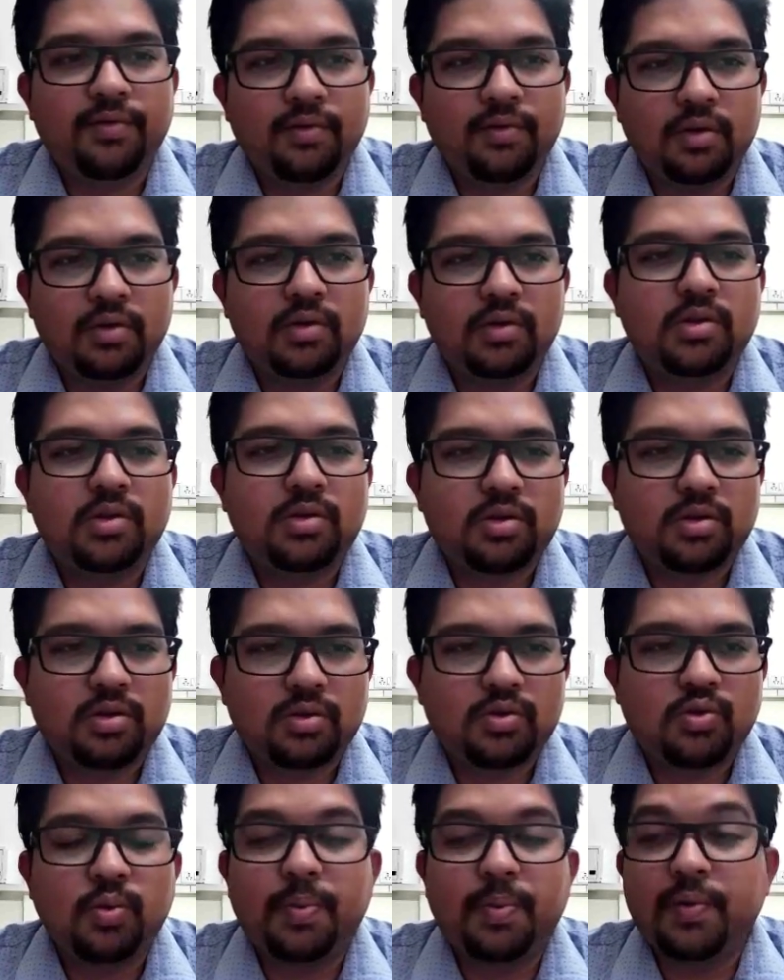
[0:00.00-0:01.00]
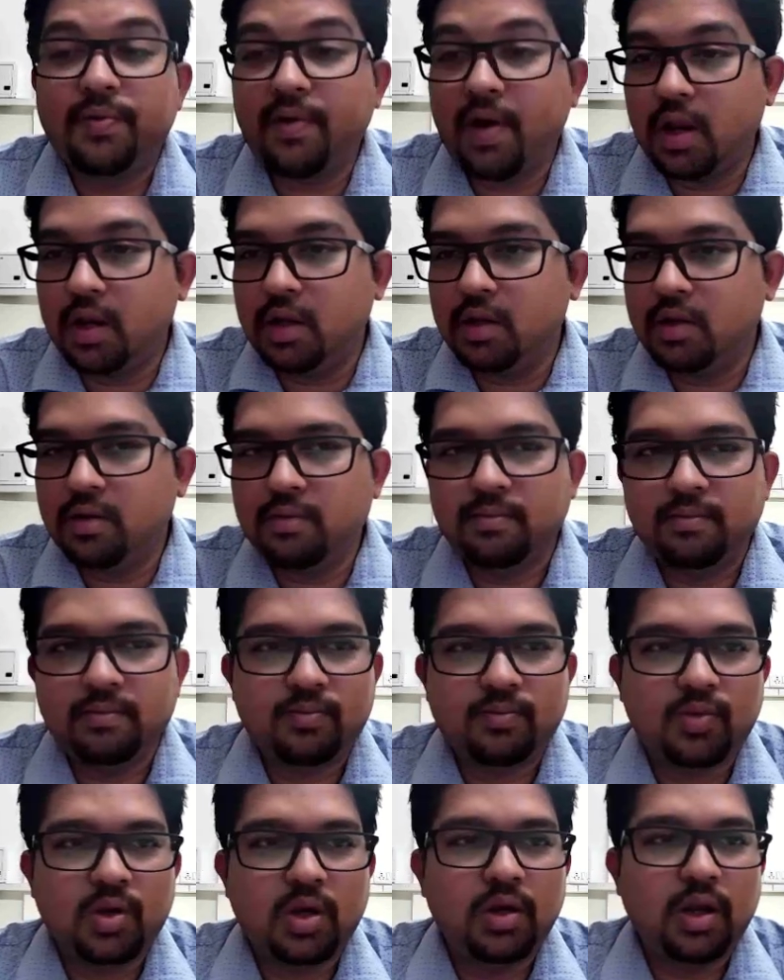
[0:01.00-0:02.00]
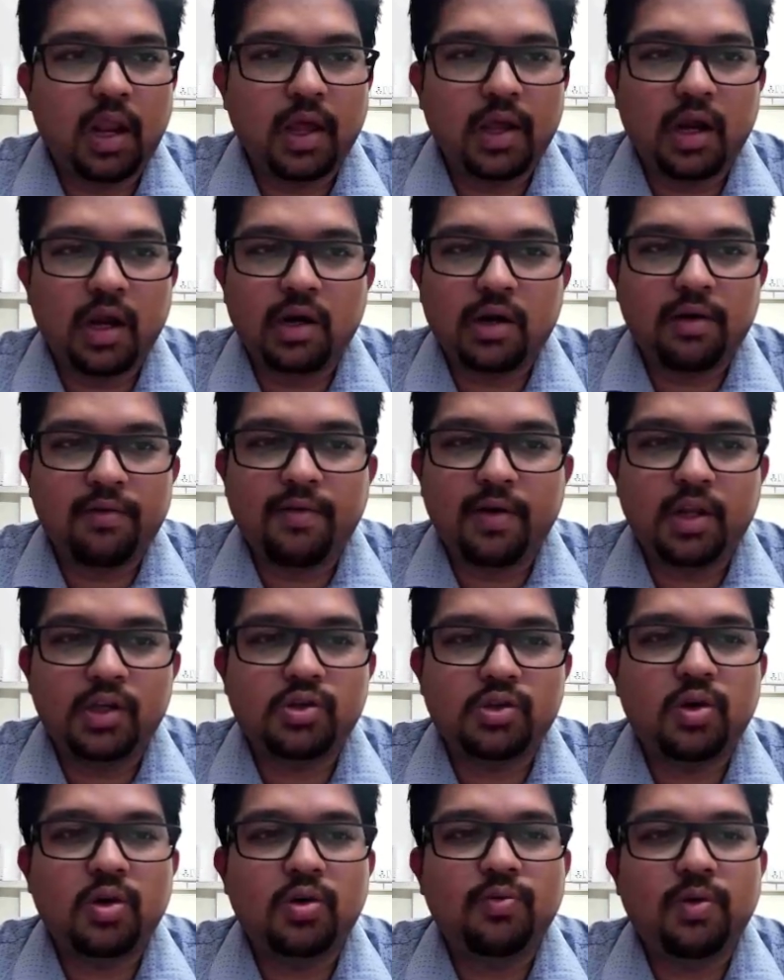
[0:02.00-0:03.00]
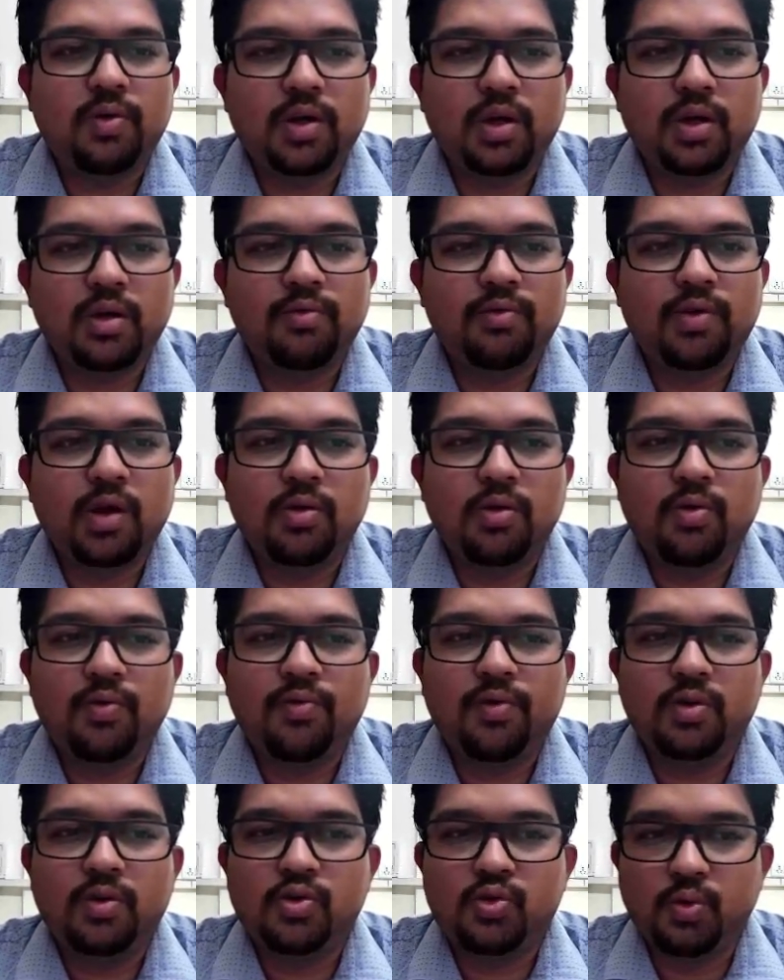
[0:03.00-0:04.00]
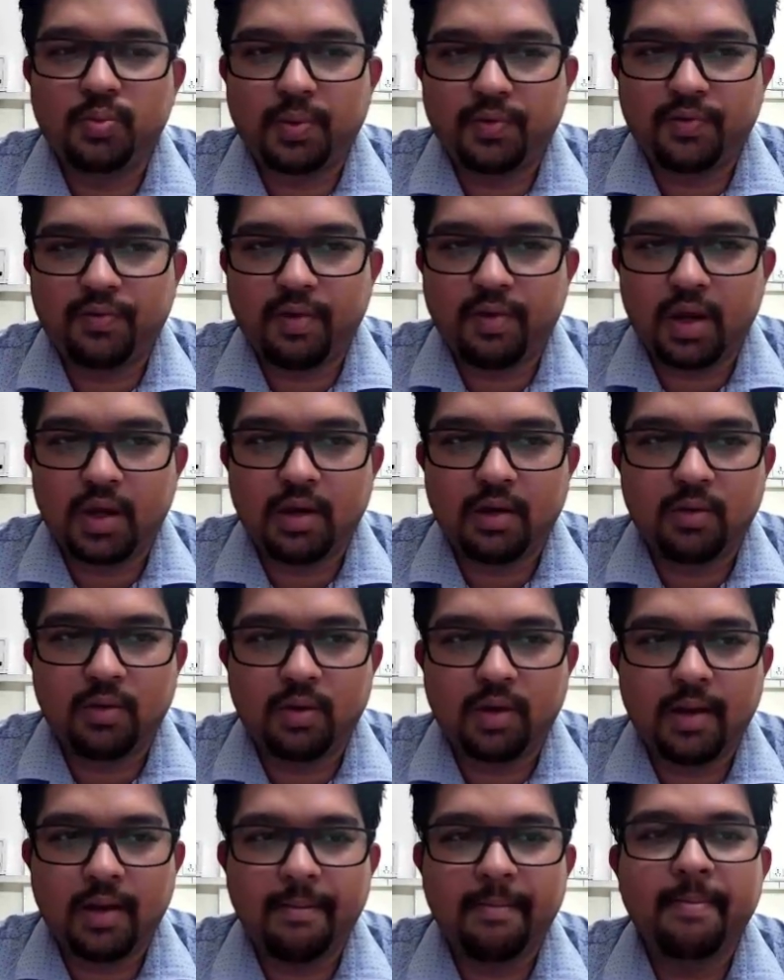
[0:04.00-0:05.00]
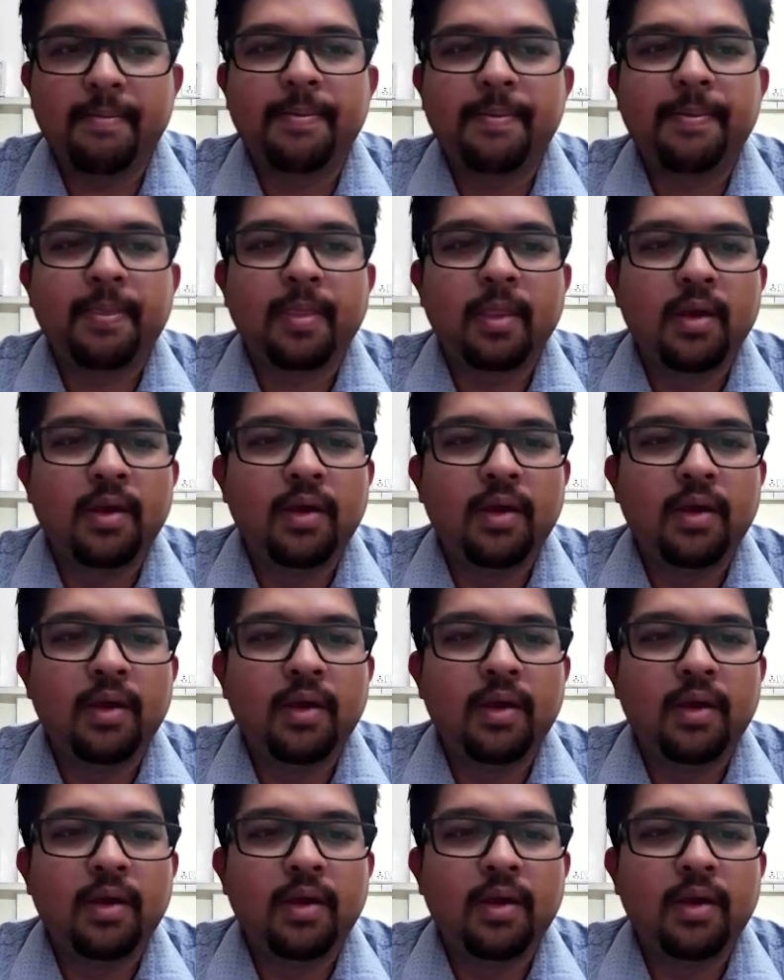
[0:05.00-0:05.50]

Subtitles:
If this super fine, like ultra fine is not working, you can go for super fine. Okay,